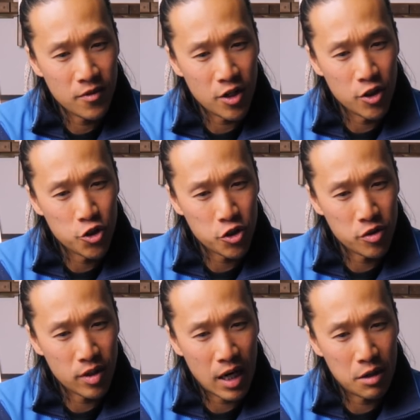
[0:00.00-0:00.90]

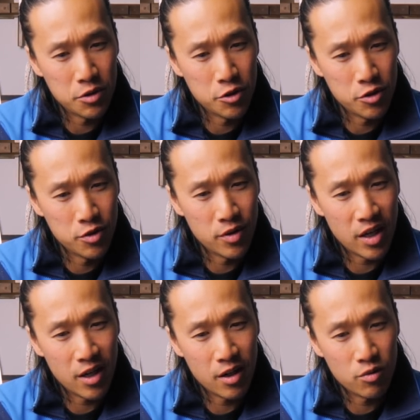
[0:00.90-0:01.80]
Unsure how to do
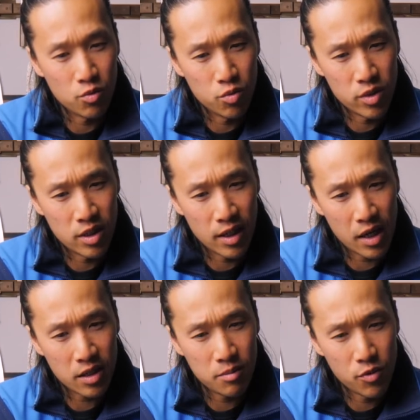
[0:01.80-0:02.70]
and would
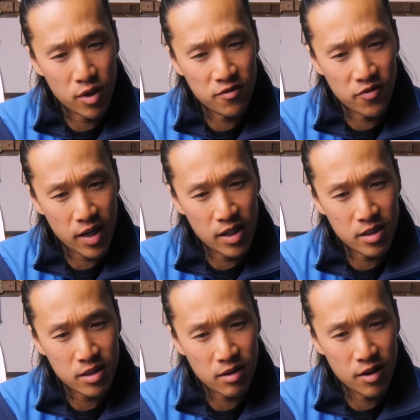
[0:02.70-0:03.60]
like more
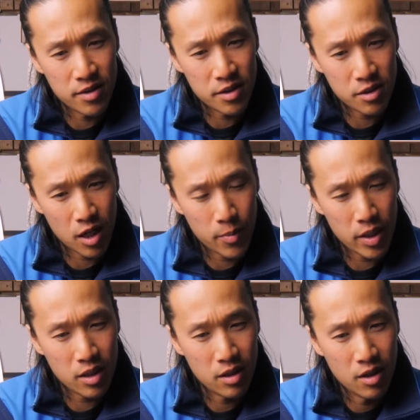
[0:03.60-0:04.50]
advice on this
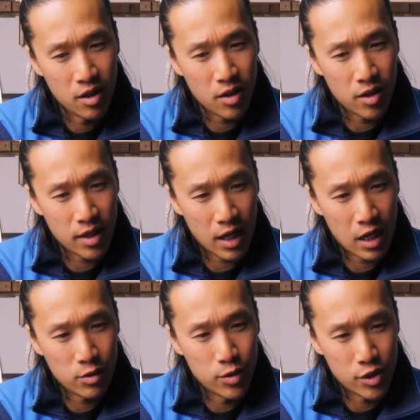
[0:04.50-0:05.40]
topic on
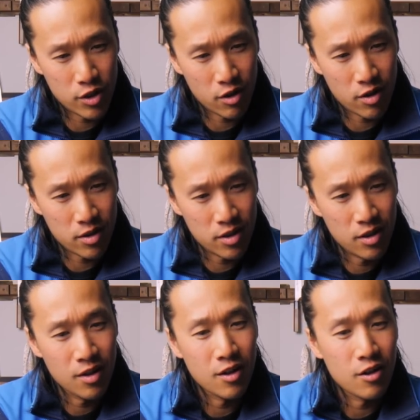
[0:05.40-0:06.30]
how to start
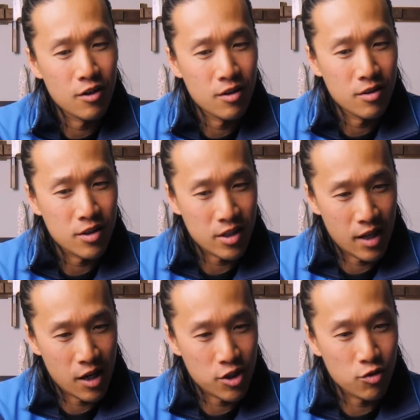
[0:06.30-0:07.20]

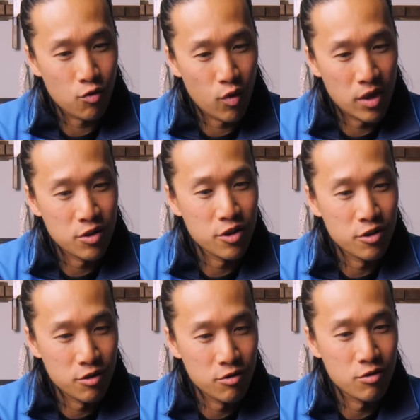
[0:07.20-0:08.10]
/ when to
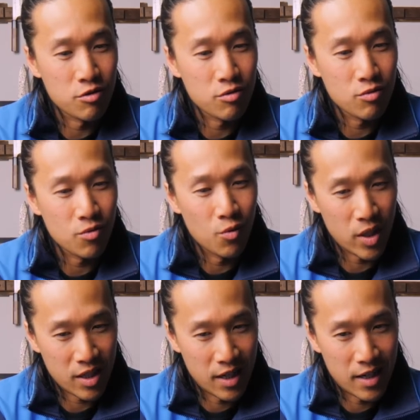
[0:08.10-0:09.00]
use
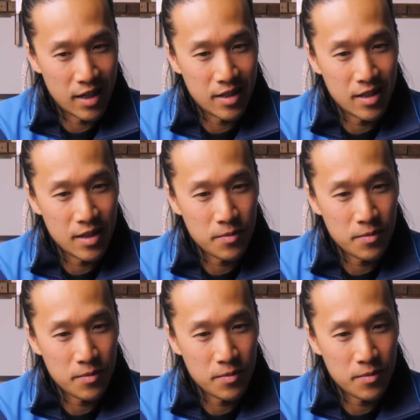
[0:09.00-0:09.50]
what kind.